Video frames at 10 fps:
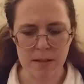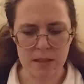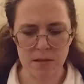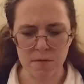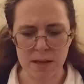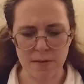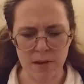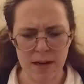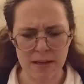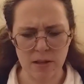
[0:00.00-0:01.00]
this is a
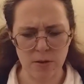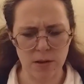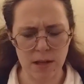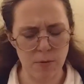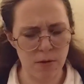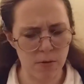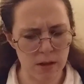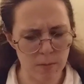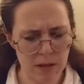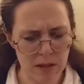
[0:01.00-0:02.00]
flavor that I associate with
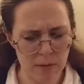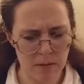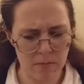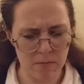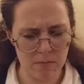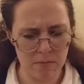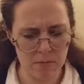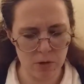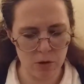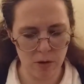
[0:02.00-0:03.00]
Christmas. Let me
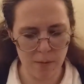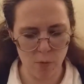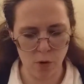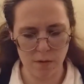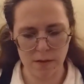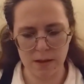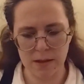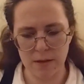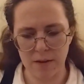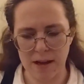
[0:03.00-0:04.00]
try more of
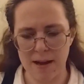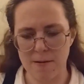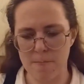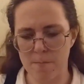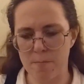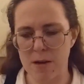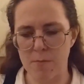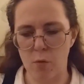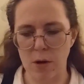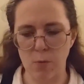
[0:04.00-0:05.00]
it and see if I can't
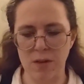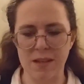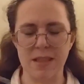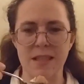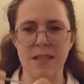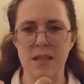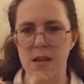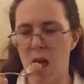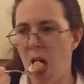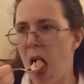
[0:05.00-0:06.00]
pinpoint what this
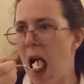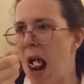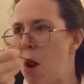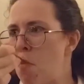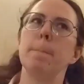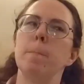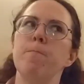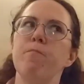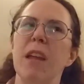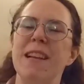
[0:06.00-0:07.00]
is.
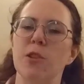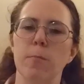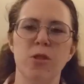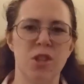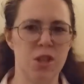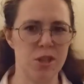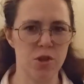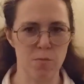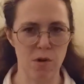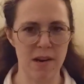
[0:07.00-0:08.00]
It's almost
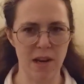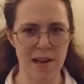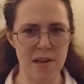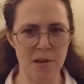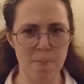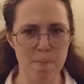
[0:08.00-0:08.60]
gingerbread-like.